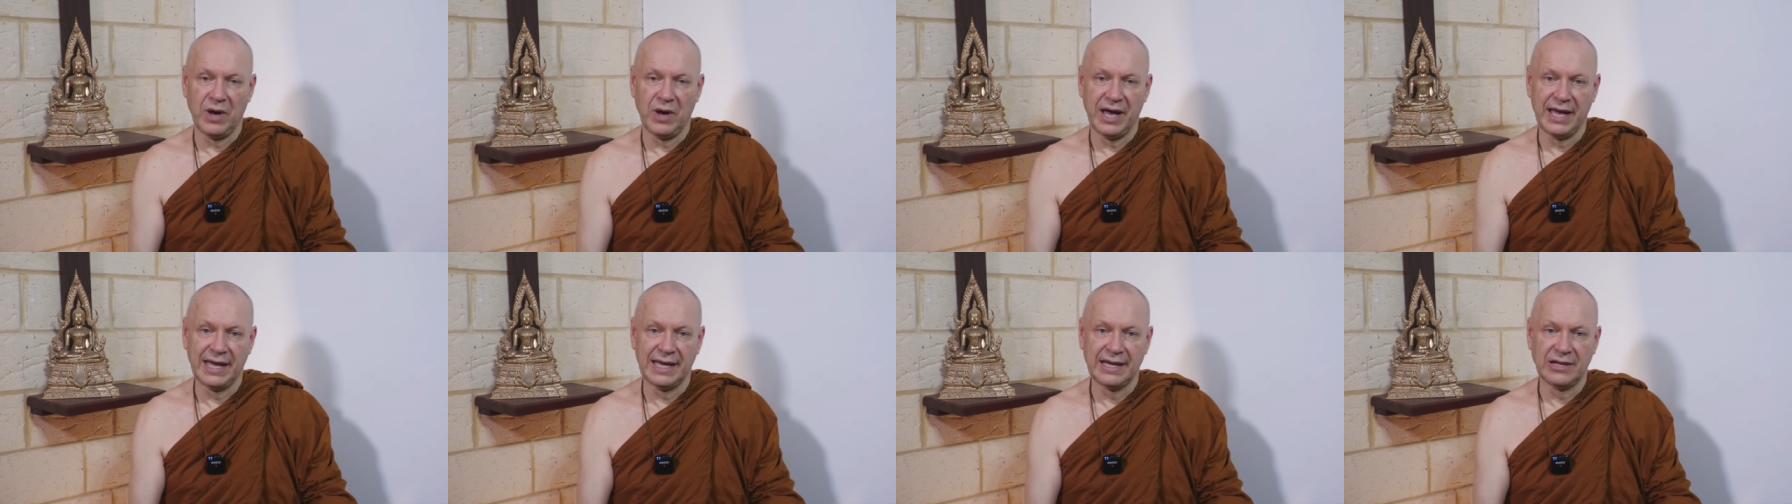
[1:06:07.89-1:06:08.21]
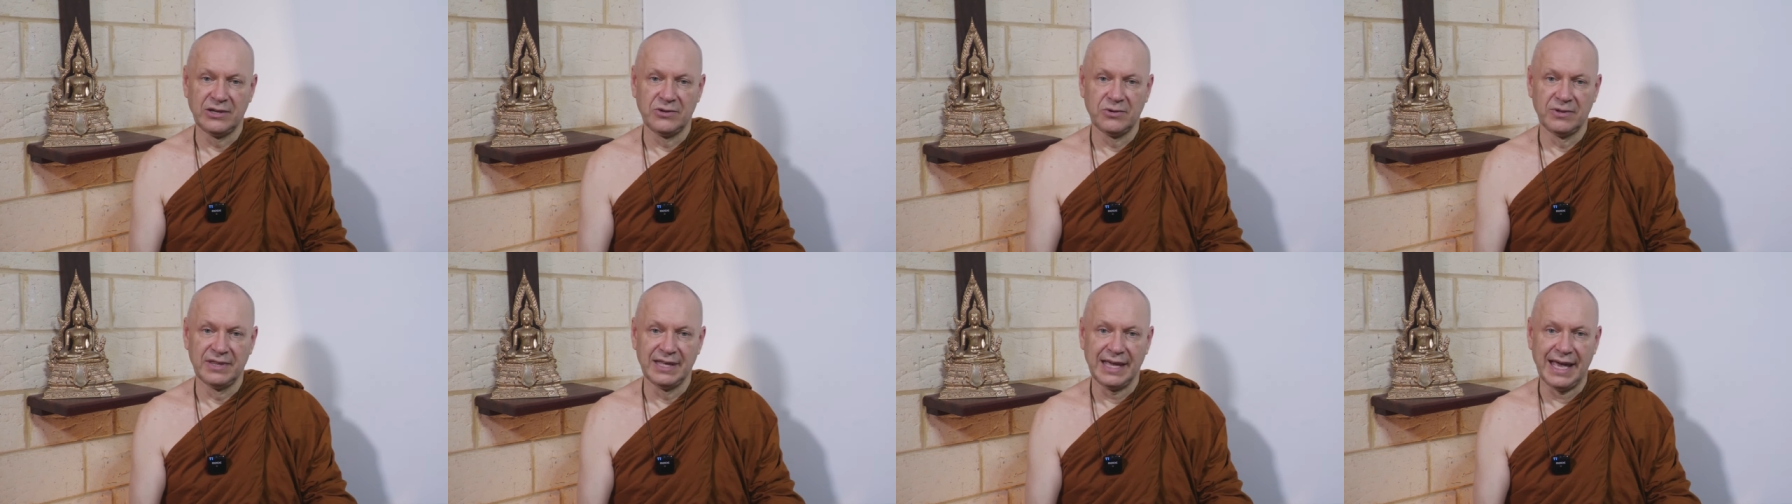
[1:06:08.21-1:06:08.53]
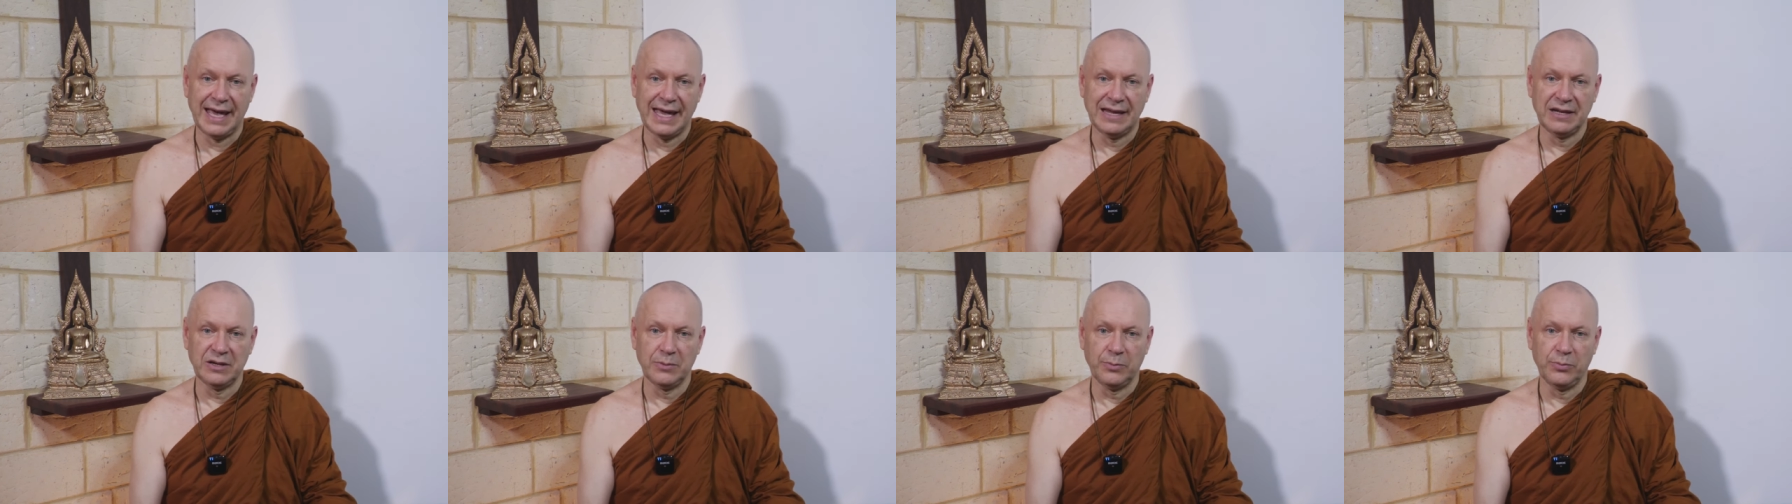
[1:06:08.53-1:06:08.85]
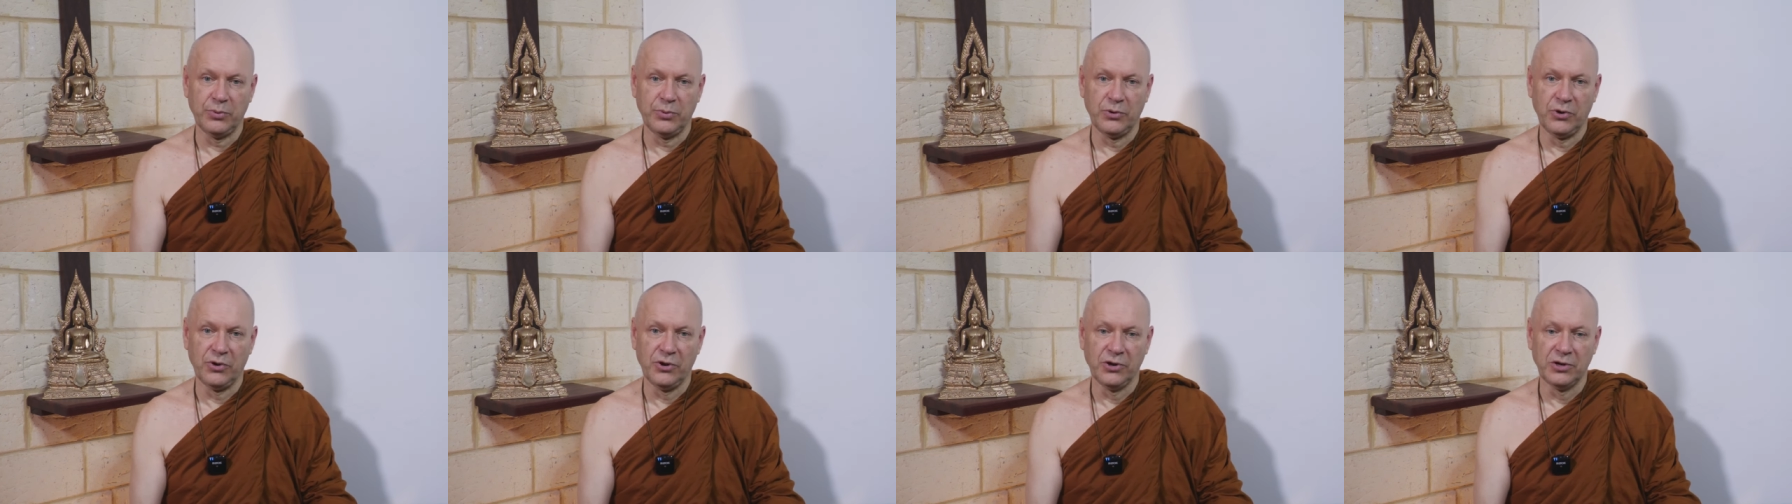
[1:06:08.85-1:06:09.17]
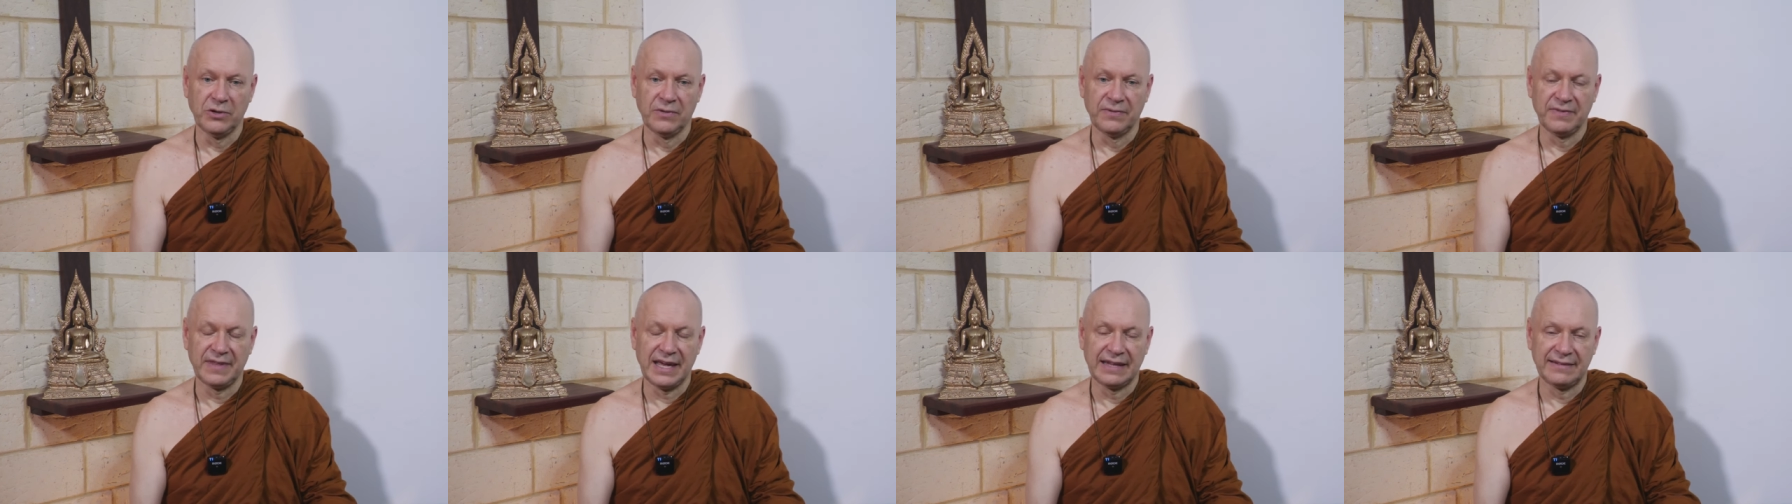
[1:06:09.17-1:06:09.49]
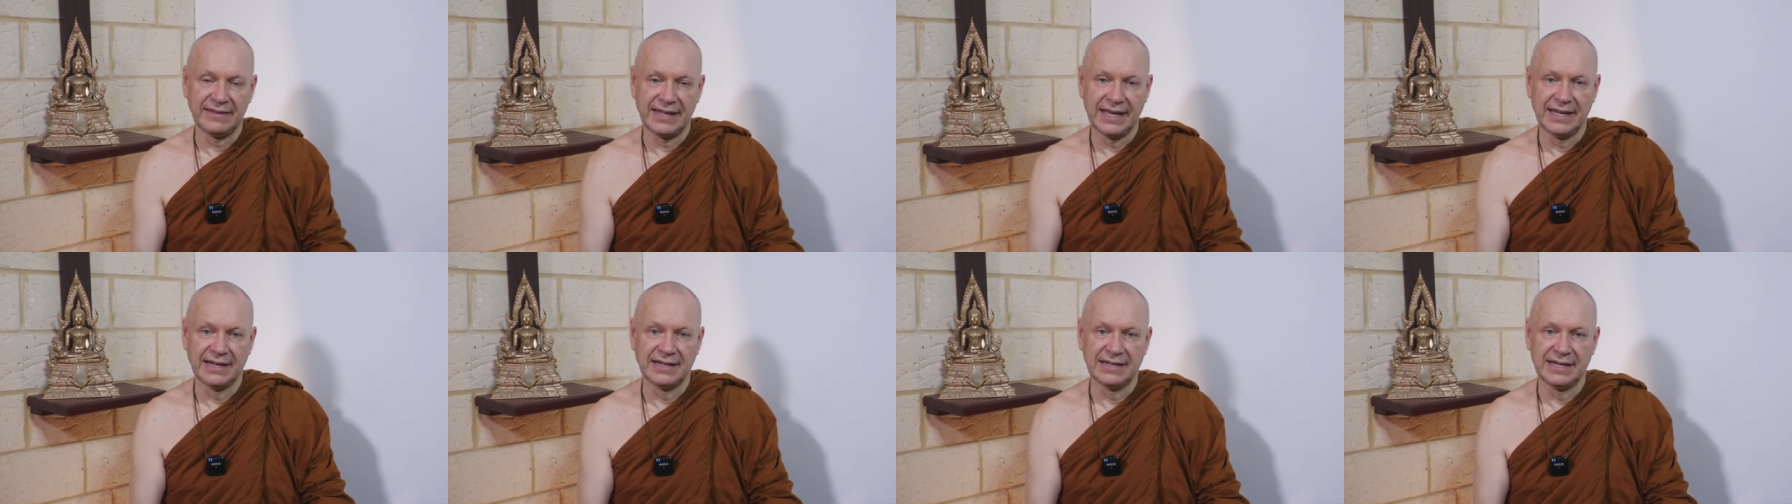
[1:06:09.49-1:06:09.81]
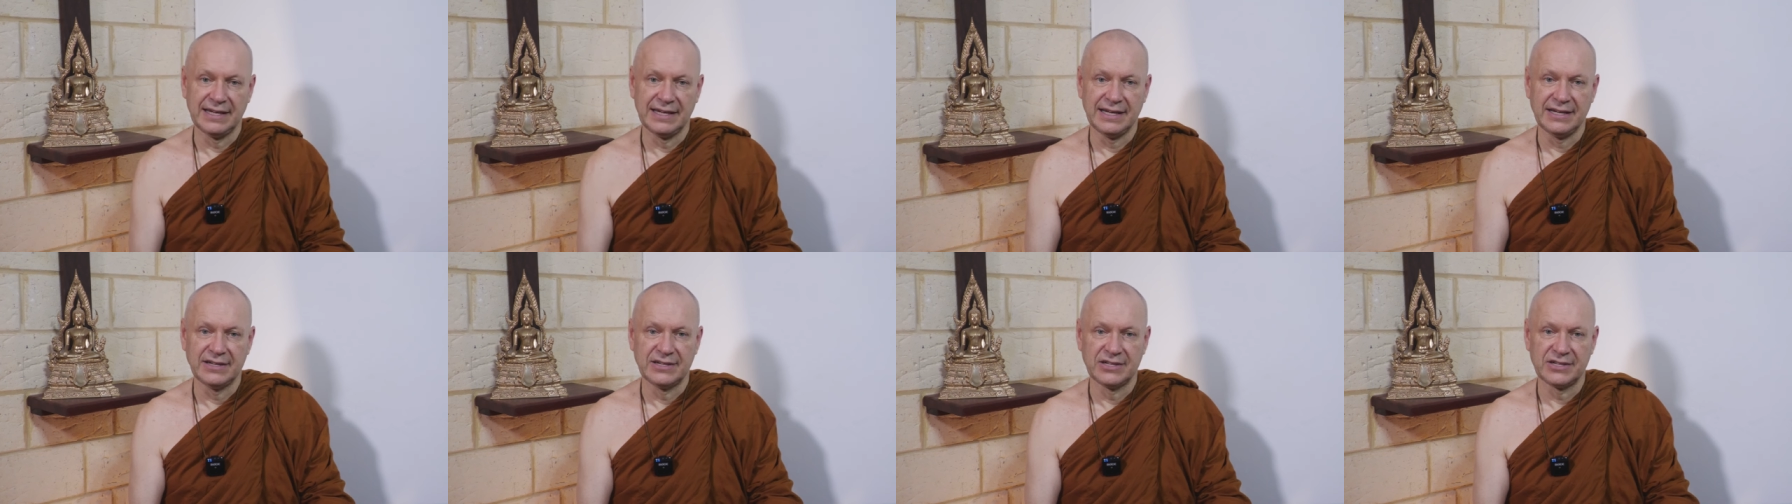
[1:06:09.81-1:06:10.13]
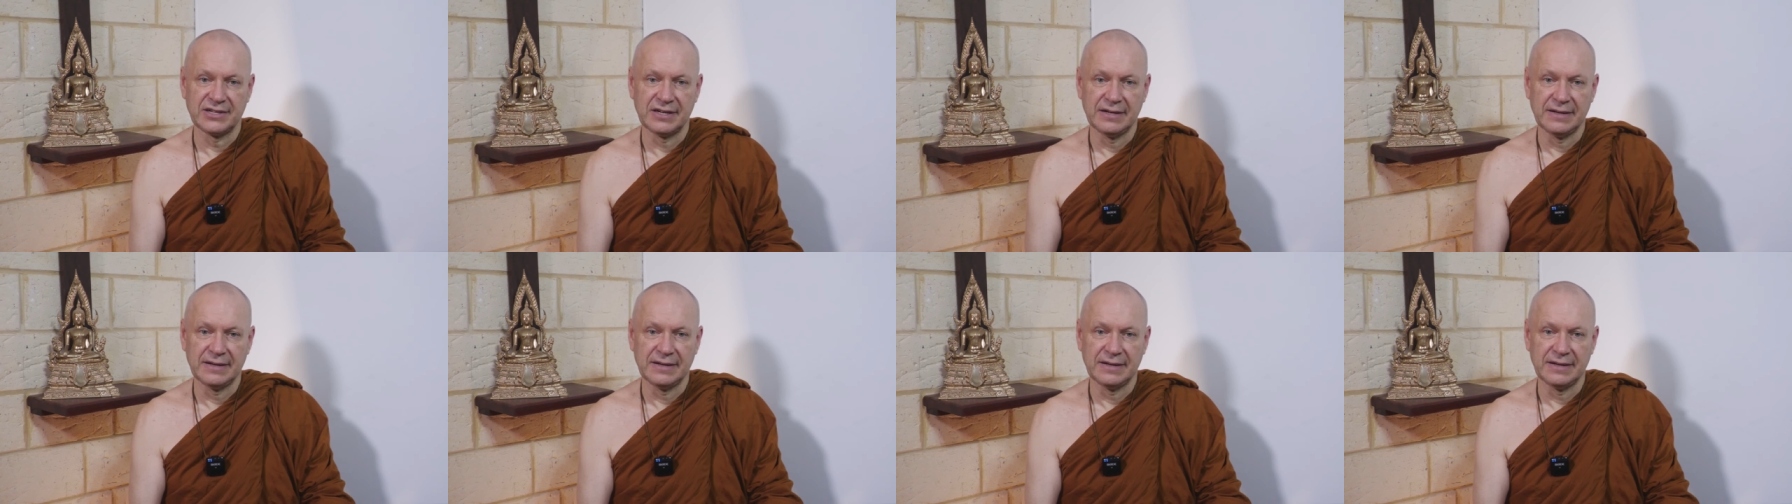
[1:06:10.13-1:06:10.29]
way to the end point that they teach.